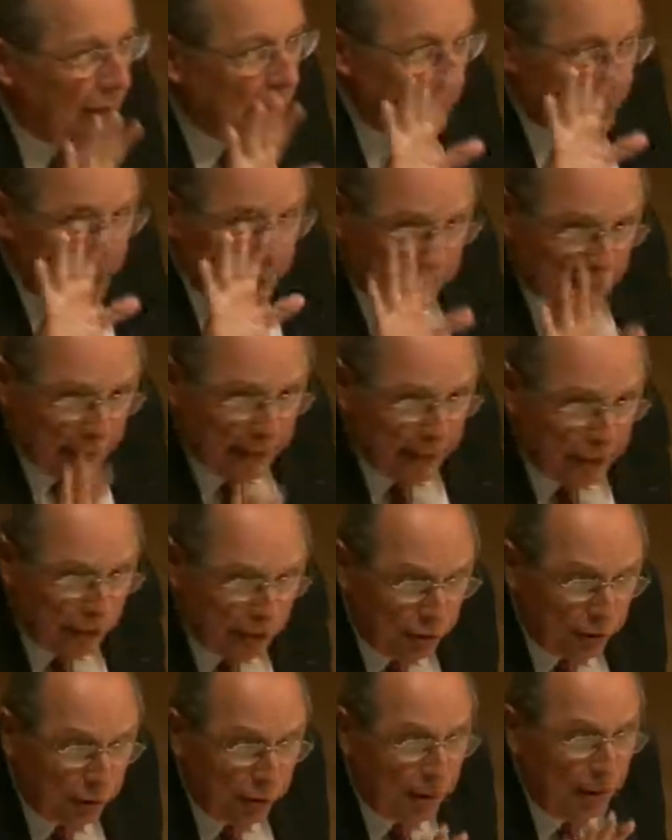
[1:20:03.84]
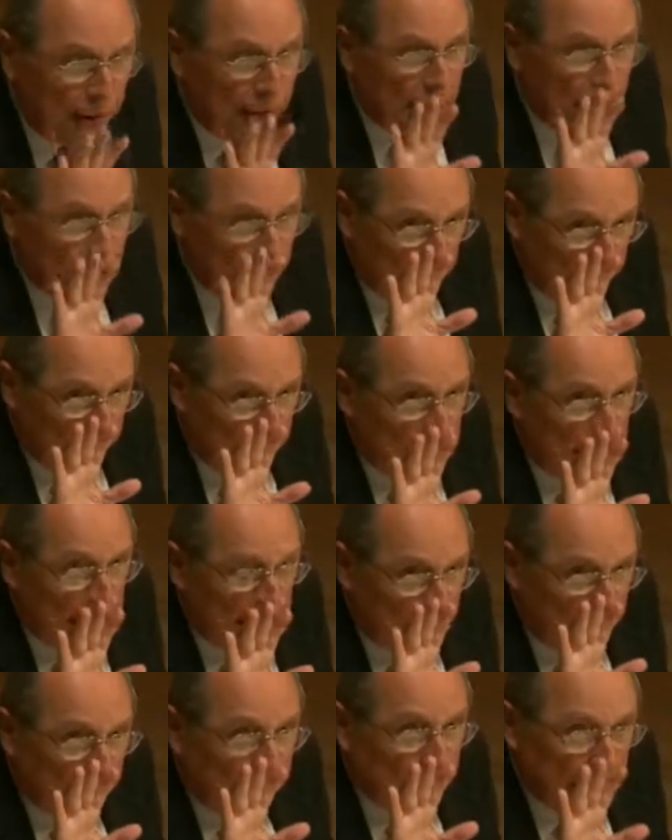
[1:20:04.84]
there is an issue that
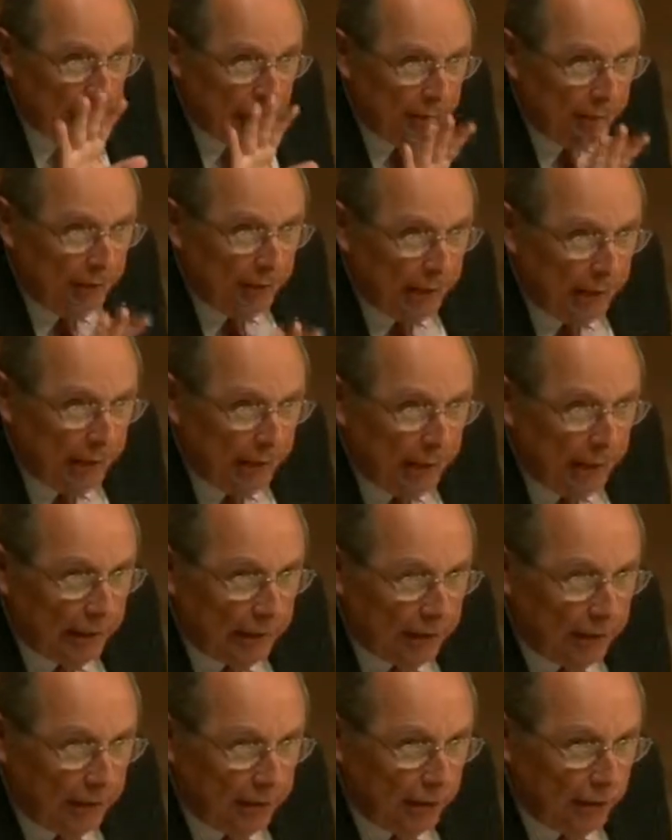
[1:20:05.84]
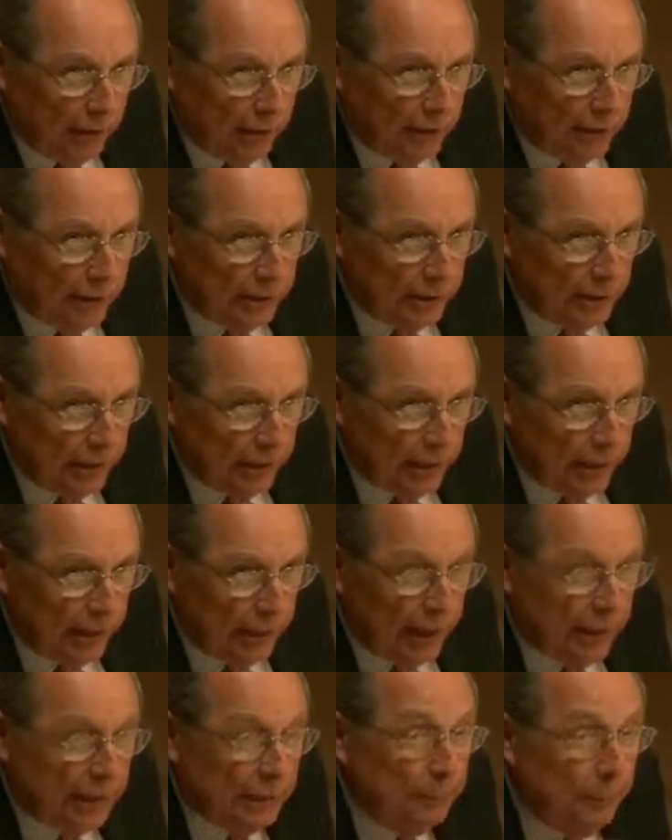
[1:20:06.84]
the some of those
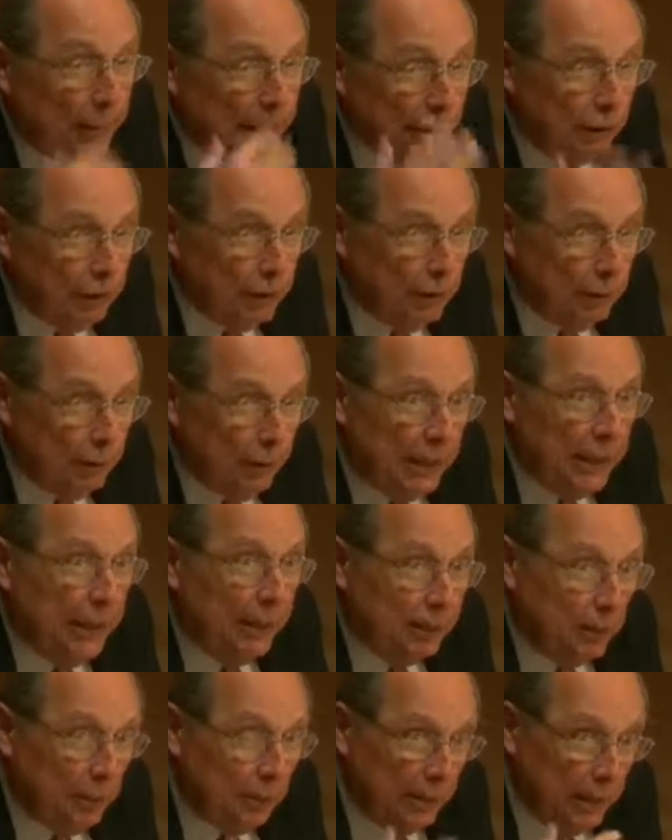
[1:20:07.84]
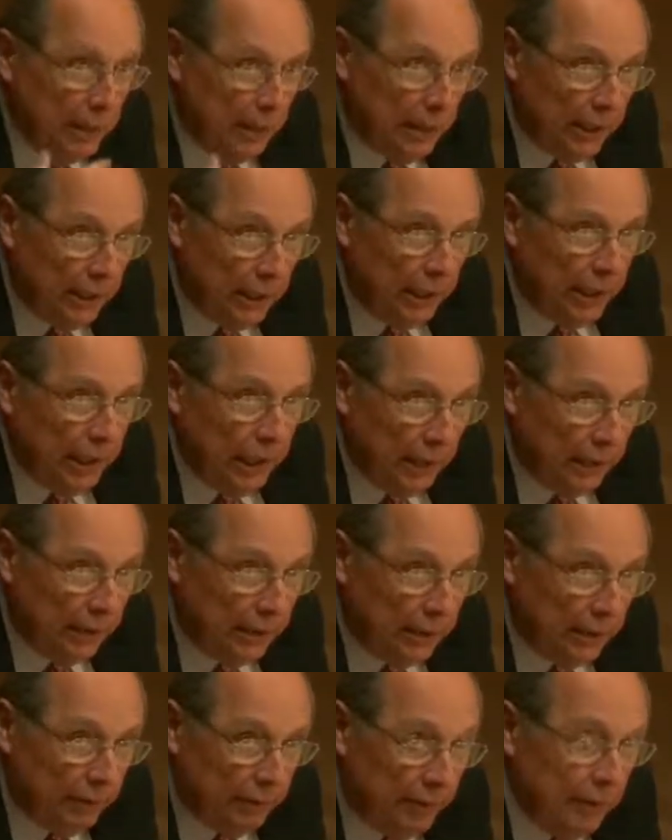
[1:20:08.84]
expansions may have to be
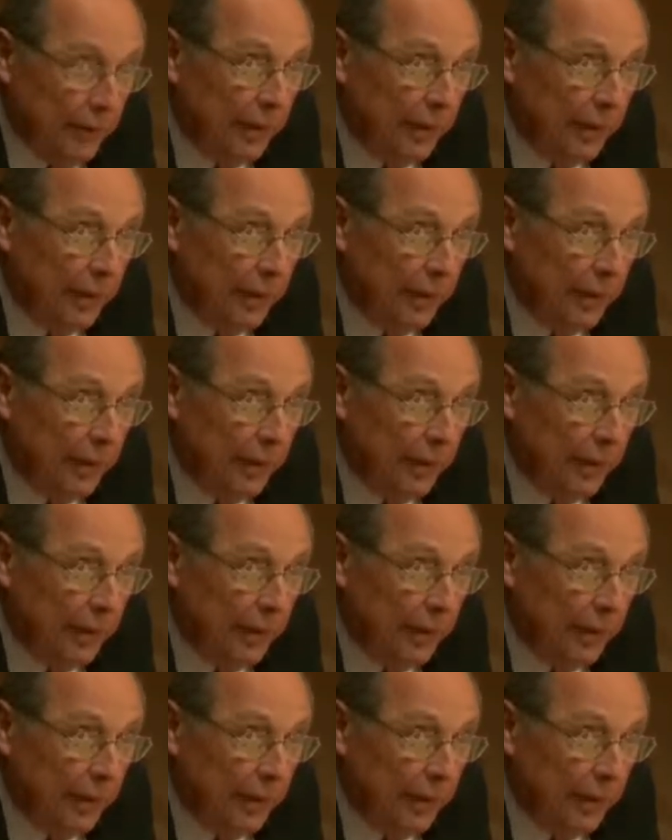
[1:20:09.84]
unraveled.